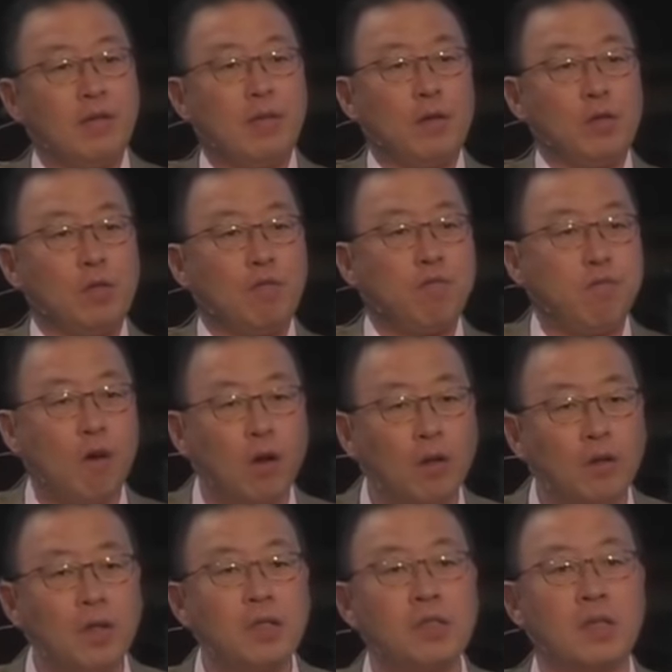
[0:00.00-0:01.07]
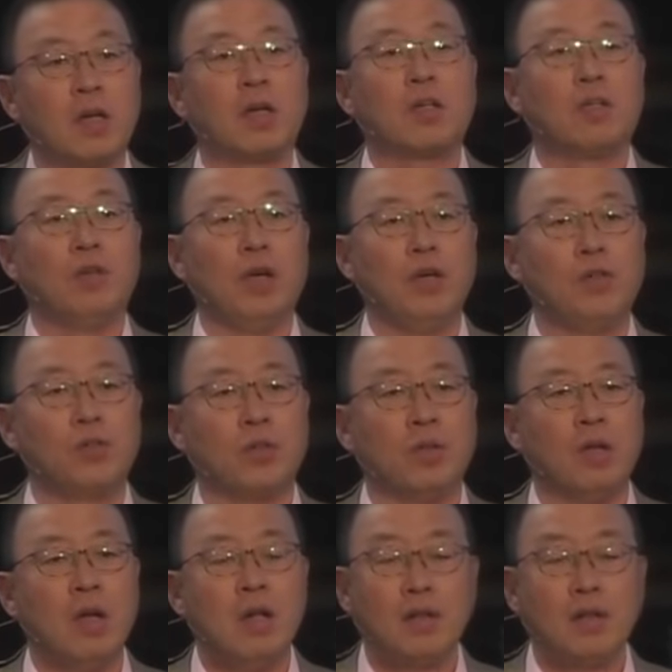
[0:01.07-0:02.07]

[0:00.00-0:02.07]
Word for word: there is a fallenness in our creation,